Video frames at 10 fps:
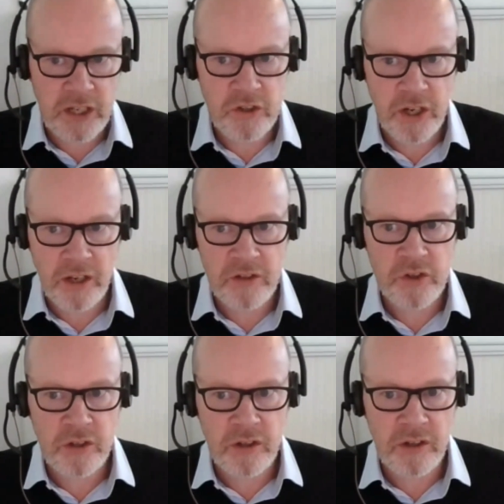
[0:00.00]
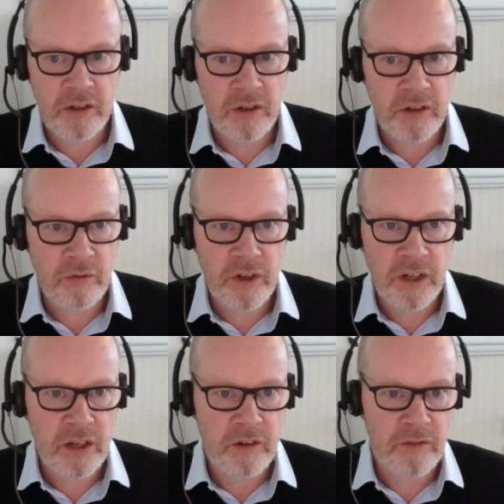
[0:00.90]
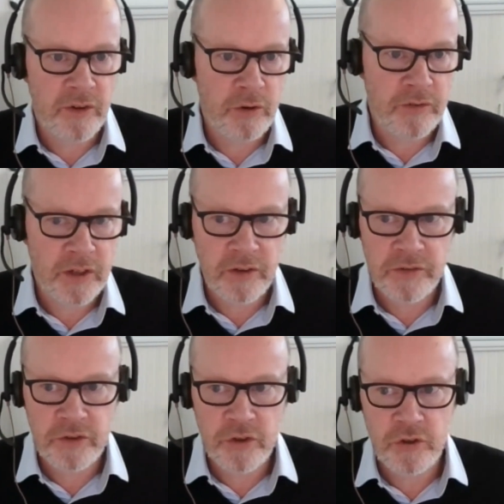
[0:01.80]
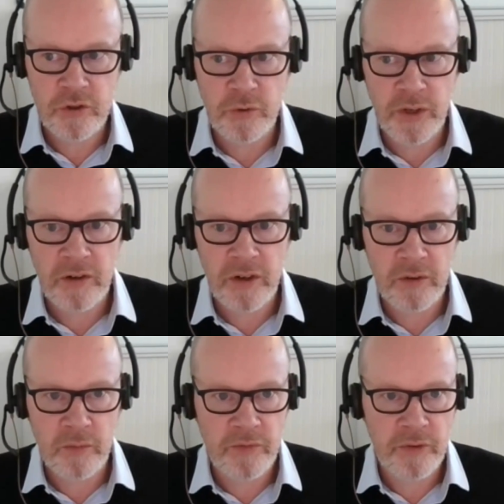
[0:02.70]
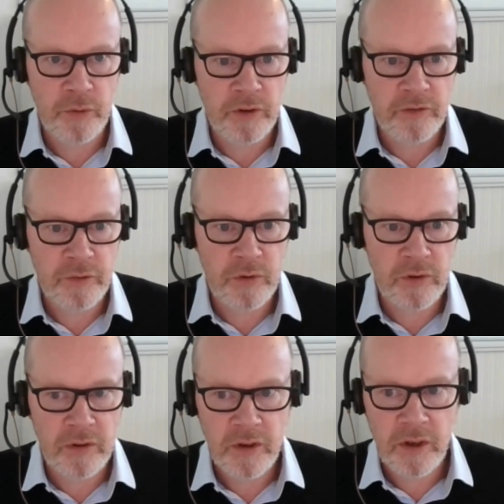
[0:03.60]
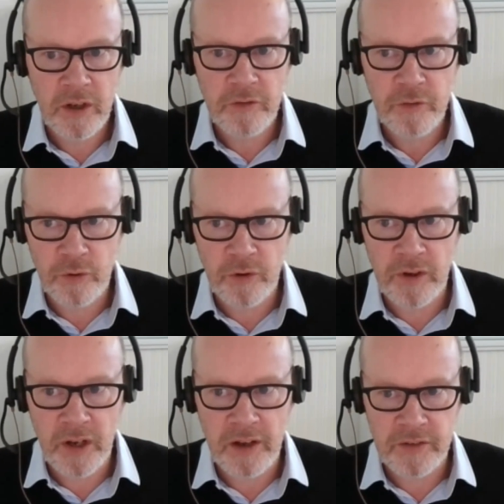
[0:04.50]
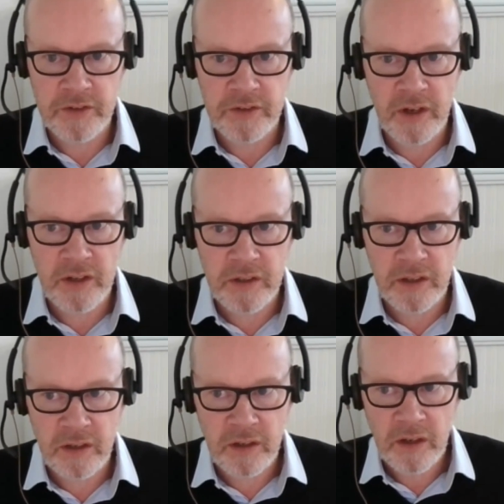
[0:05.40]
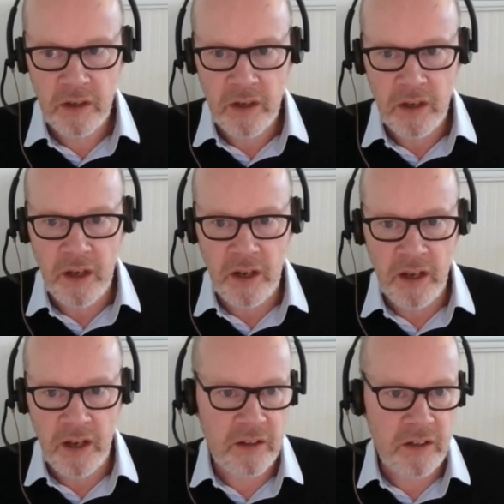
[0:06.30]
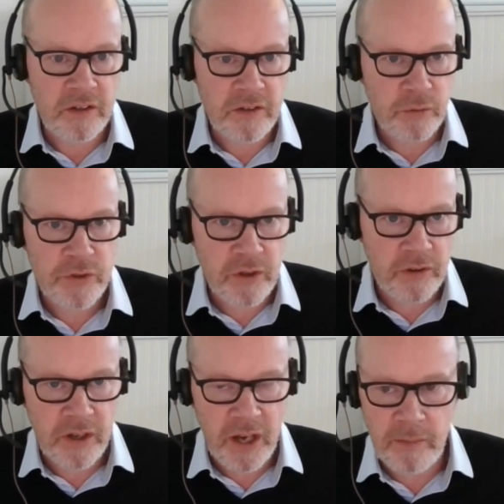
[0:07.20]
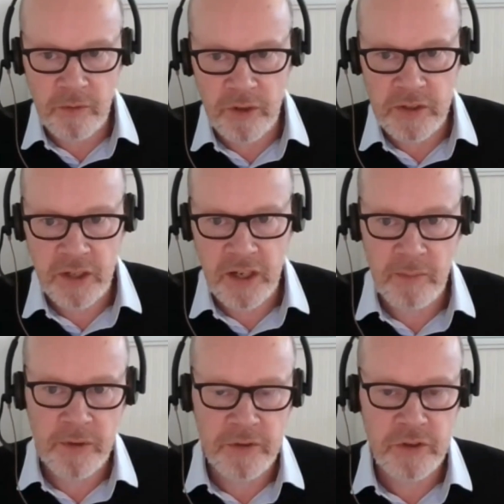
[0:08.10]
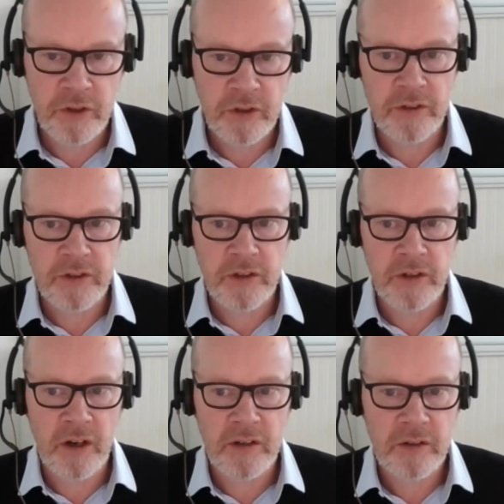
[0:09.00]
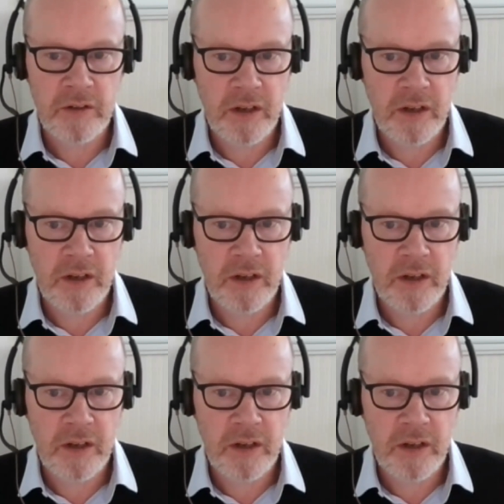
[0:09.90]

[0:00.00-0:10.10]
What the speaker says: challenge in a really an evolving constitutional area for our society. And then there's also the recent Cabinet Circular to guide.